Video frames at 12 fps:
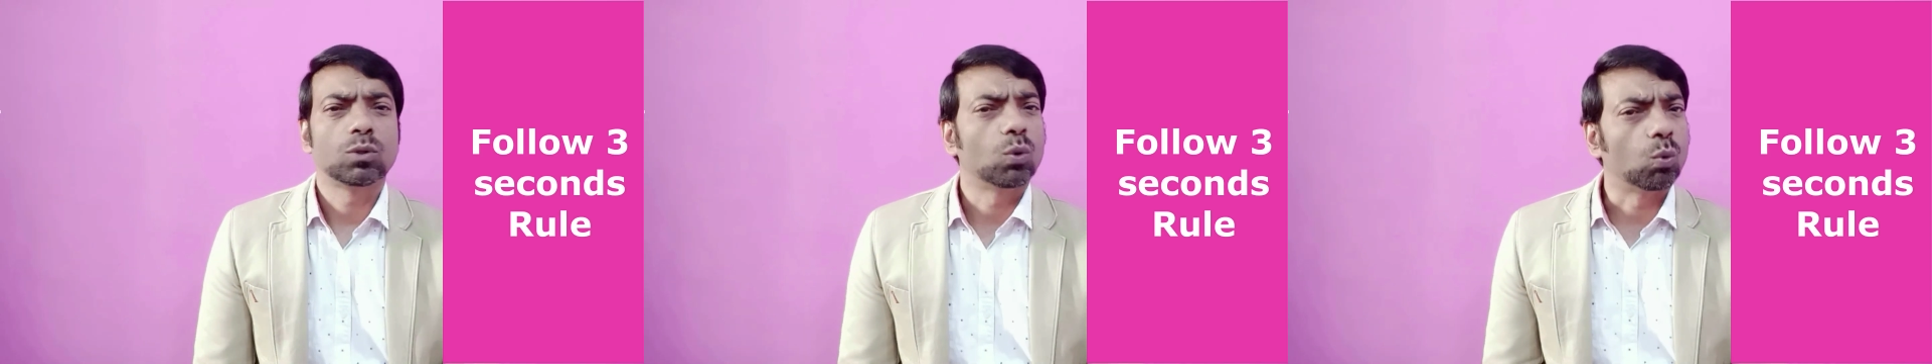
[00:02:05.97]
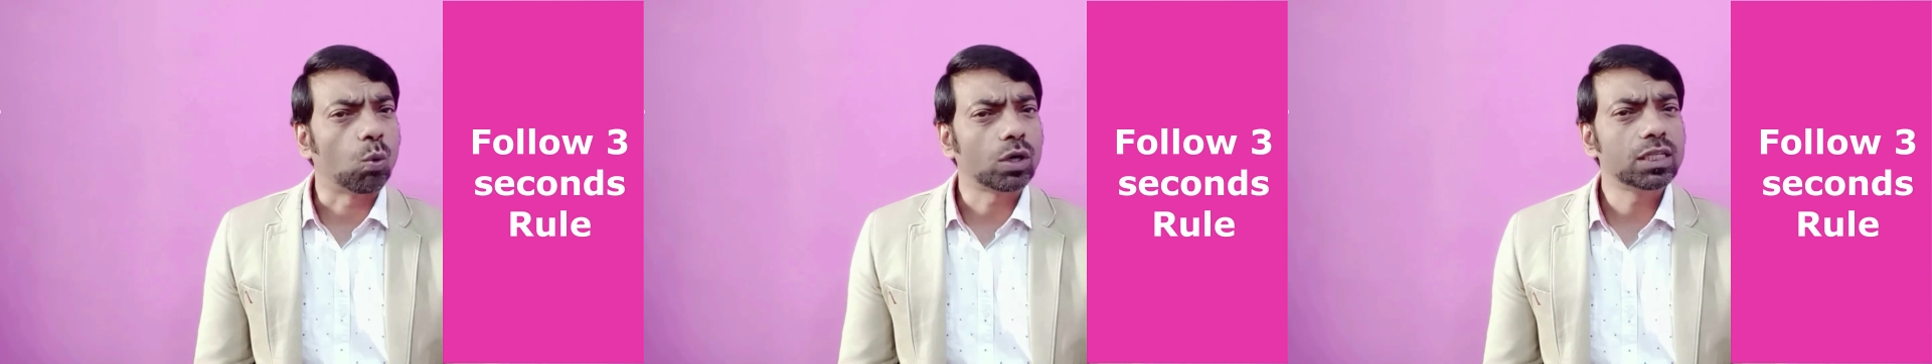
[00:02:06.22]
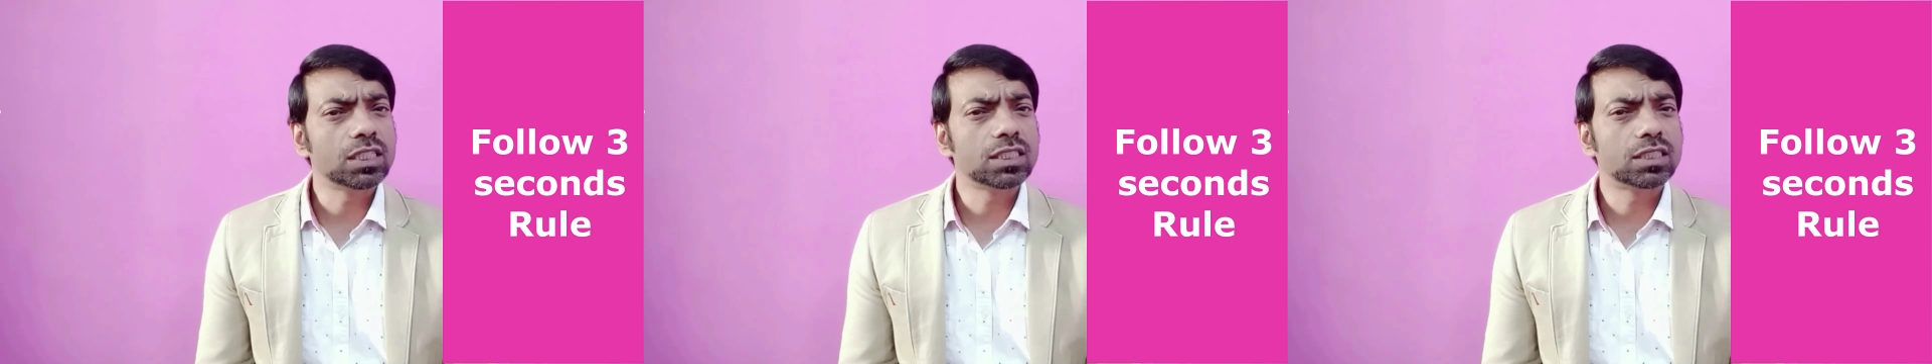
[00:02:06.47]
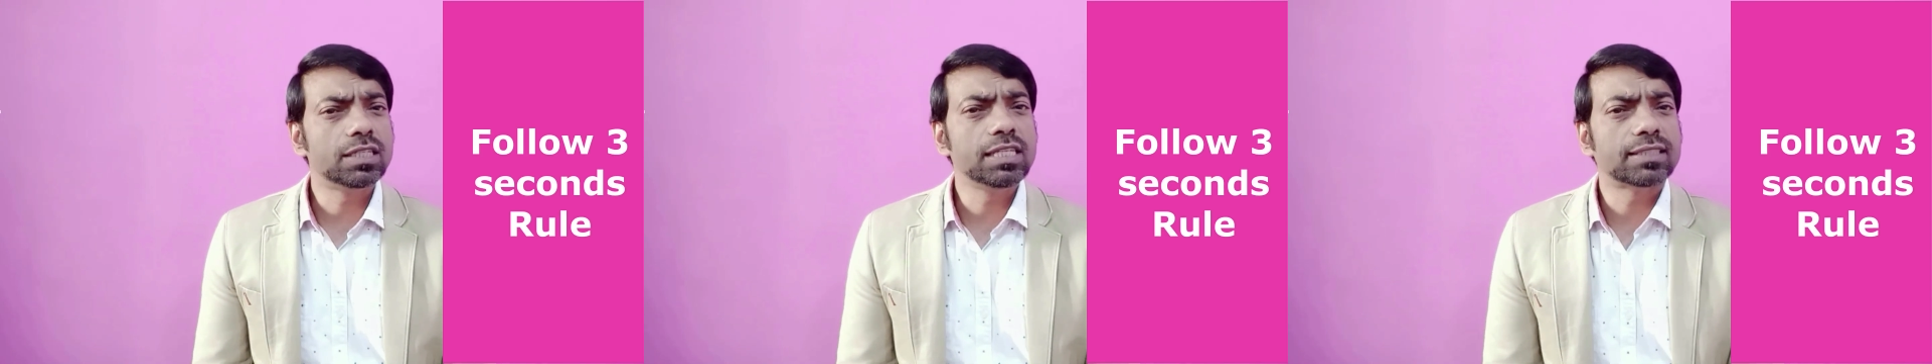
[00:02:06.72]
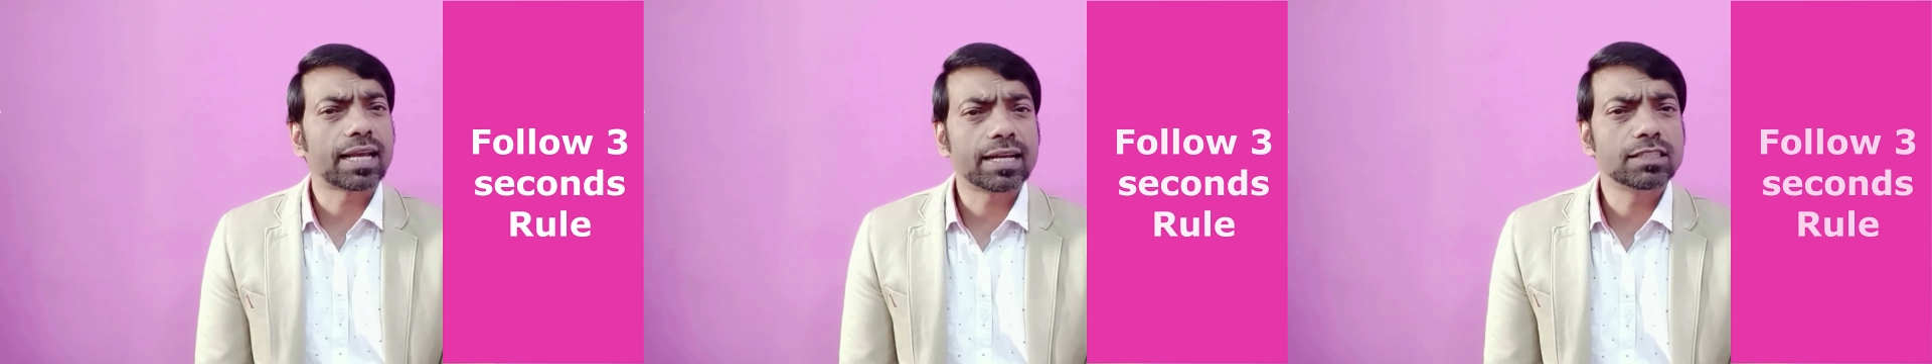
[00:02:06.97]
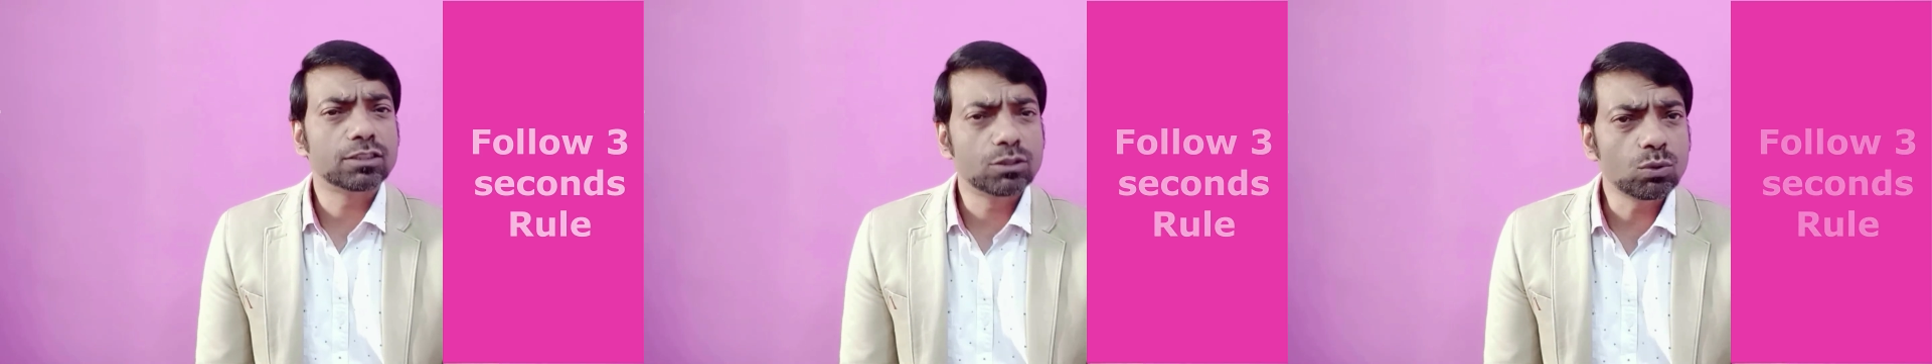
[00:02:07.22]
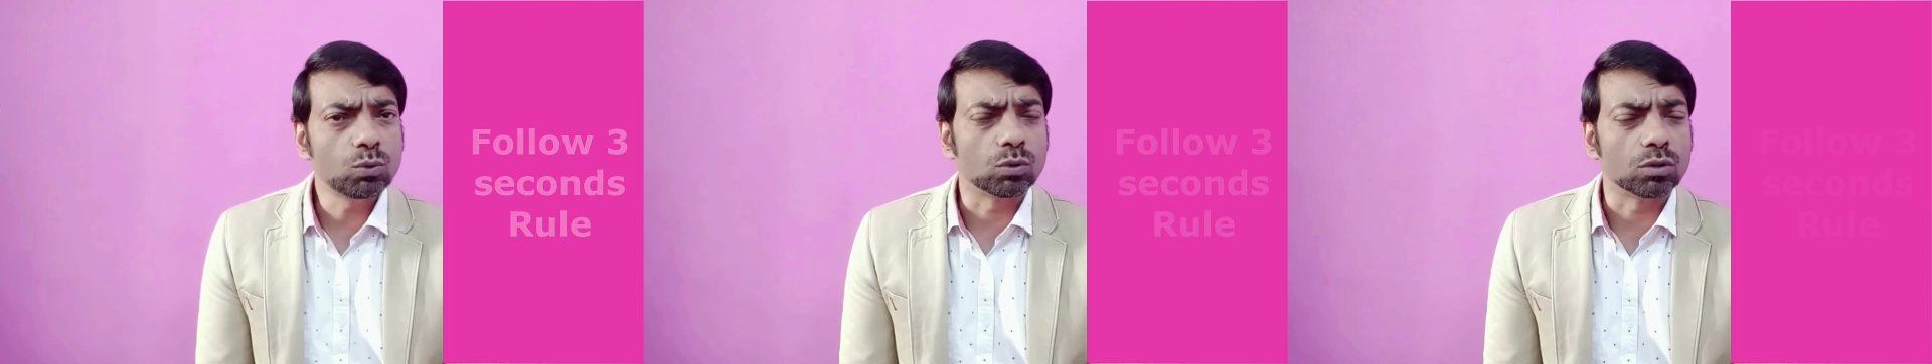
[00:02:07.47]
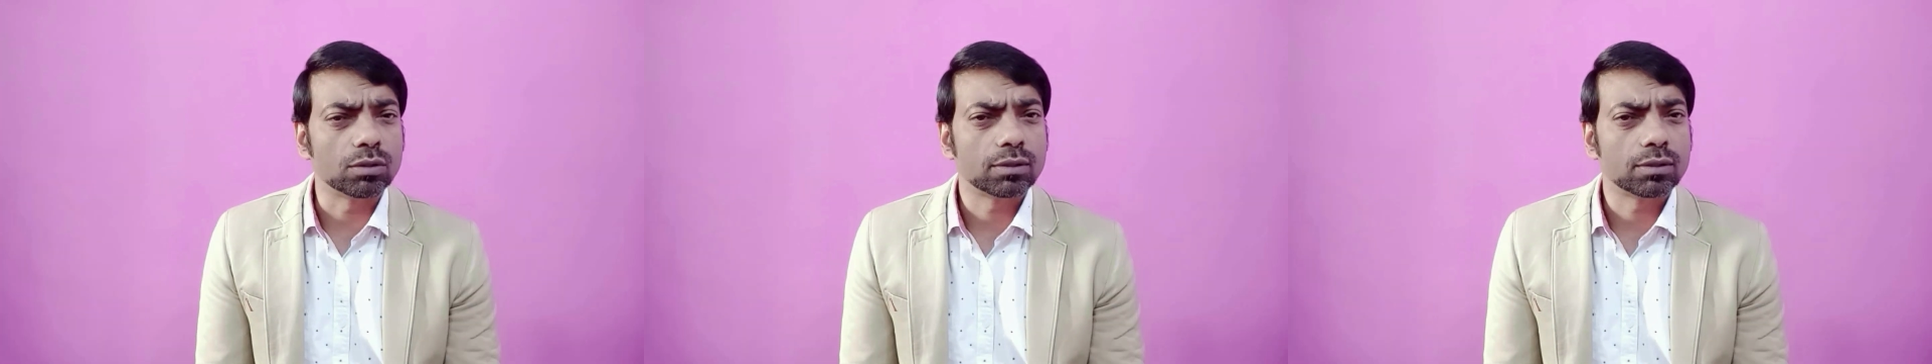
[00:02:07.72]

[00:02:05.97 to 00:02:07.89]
What is 3 seconds rule?